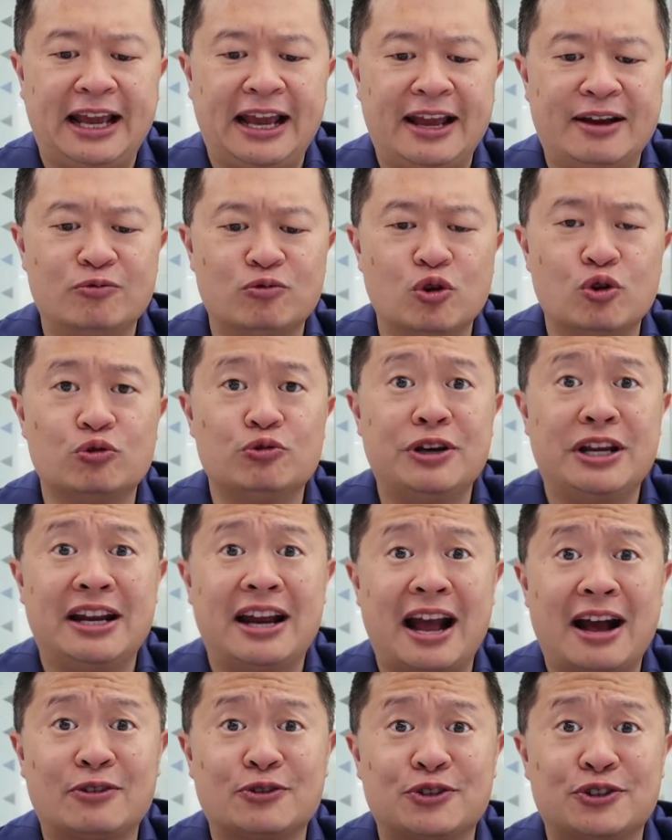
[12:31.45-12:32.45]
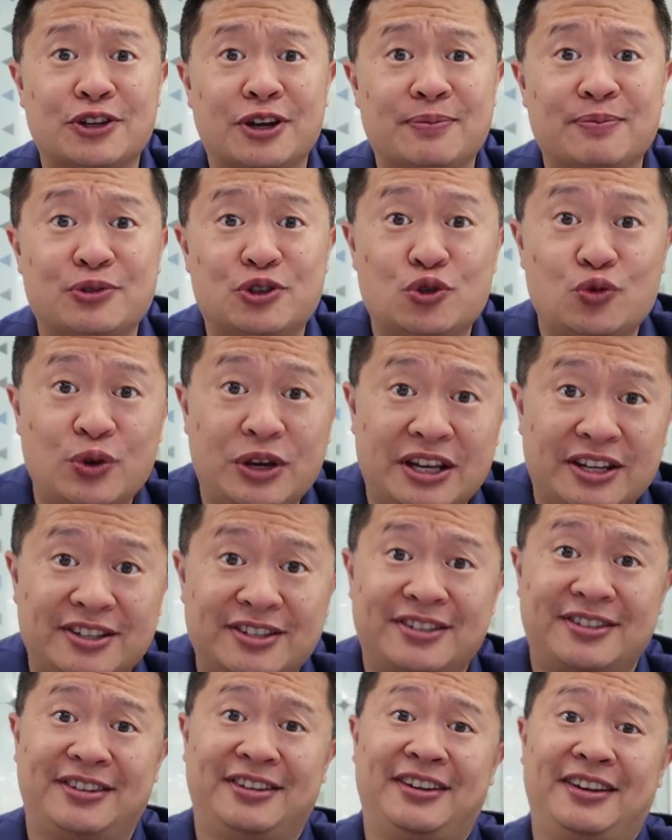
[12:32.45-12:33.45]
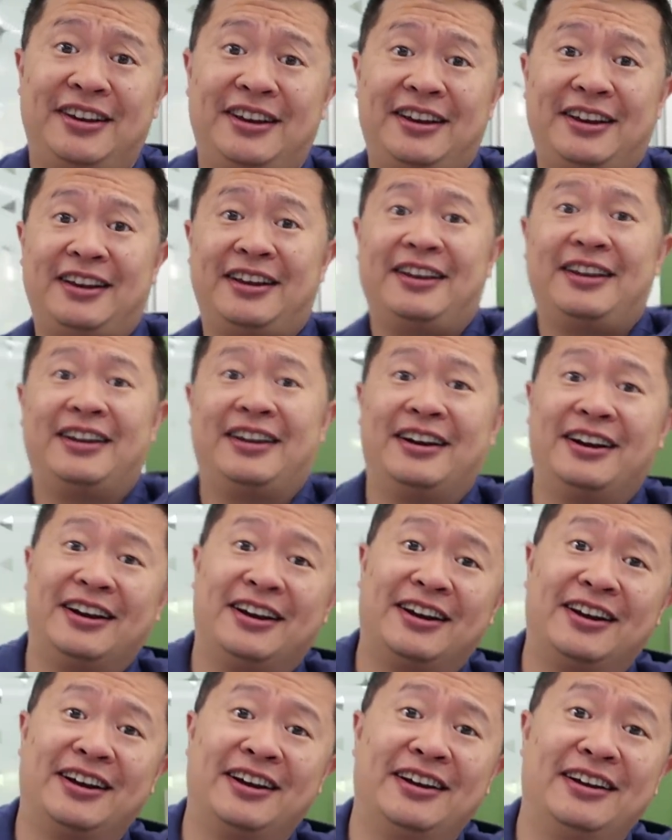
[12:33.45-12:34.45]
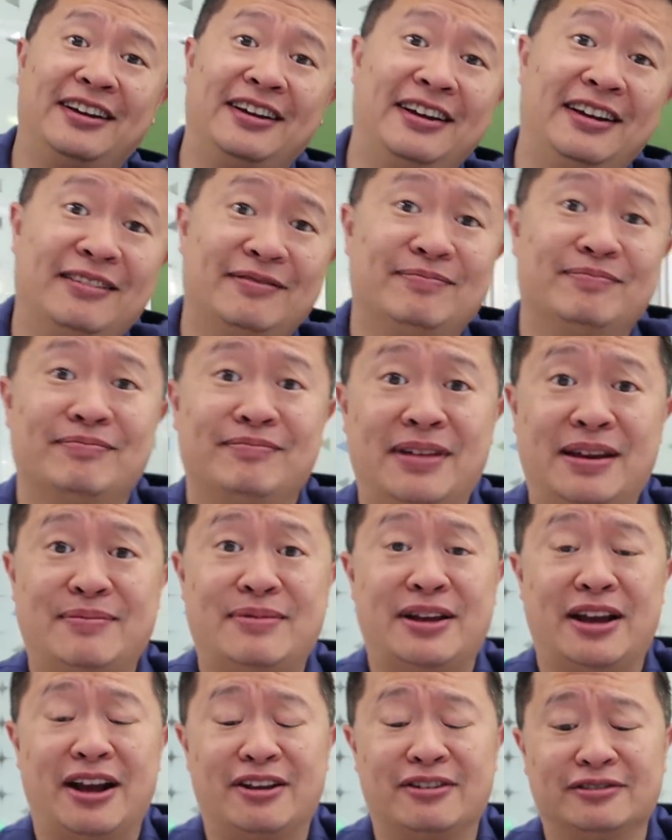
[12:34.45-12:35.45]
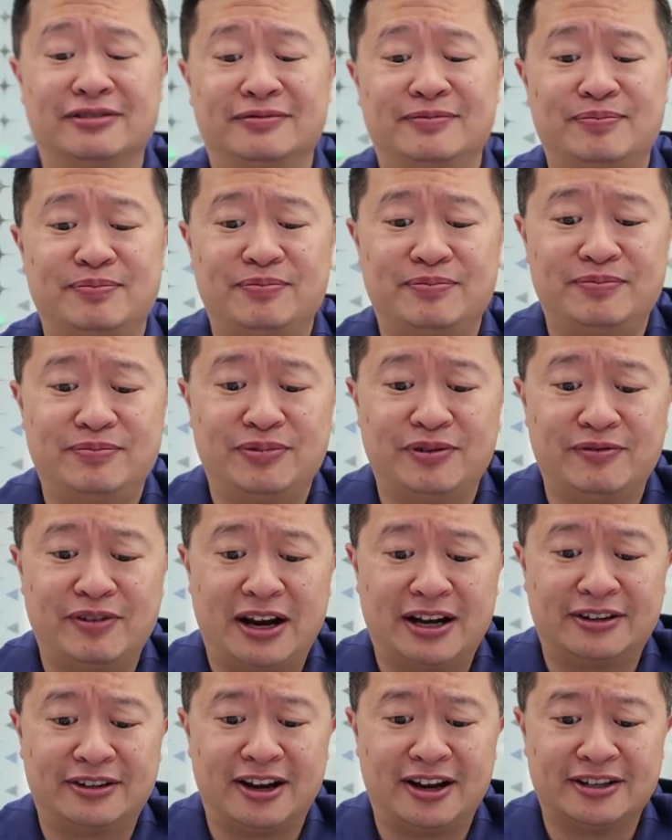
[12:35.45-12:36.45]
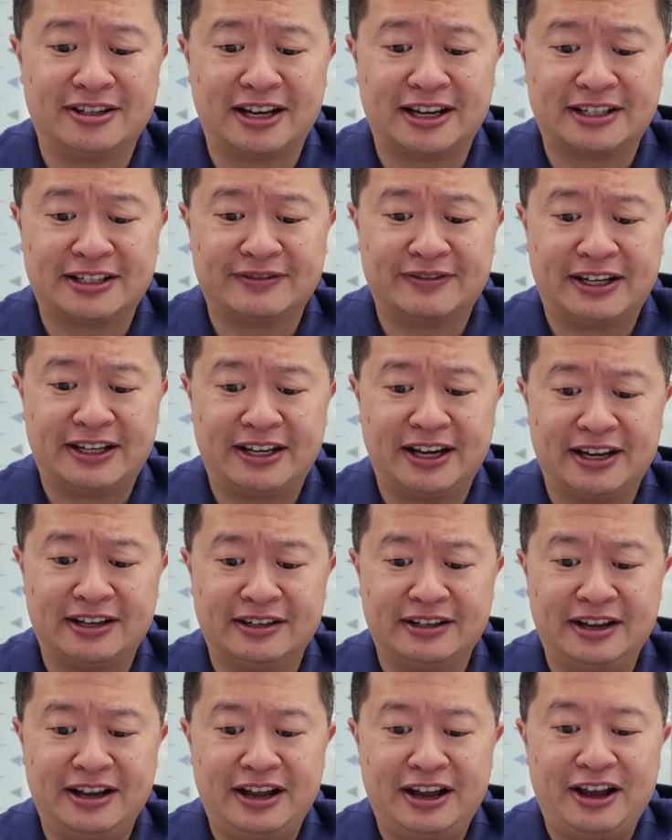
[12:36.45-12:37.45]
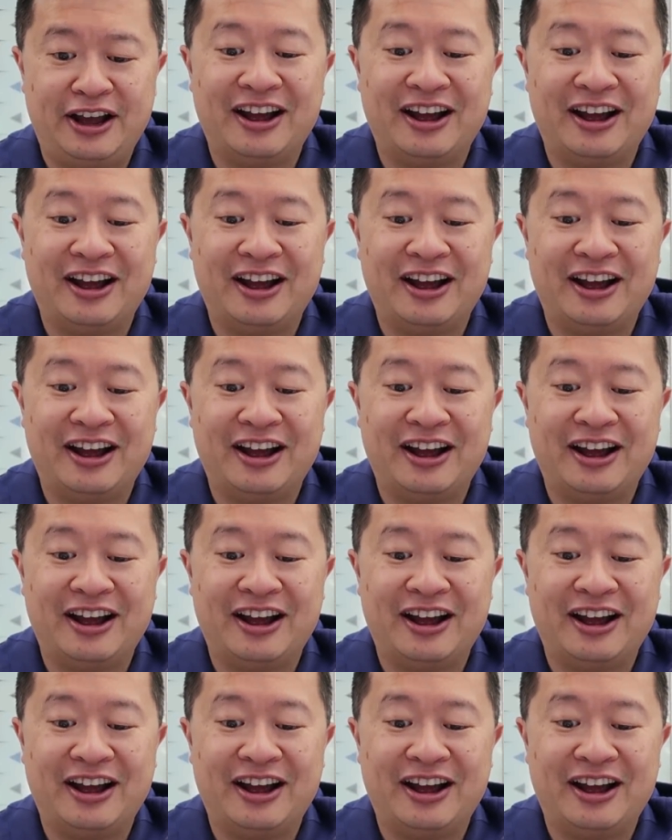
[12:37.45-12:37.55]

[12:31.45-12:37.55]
and we'll read out some tweets. Uh, maybe I'll provide contacts if I can.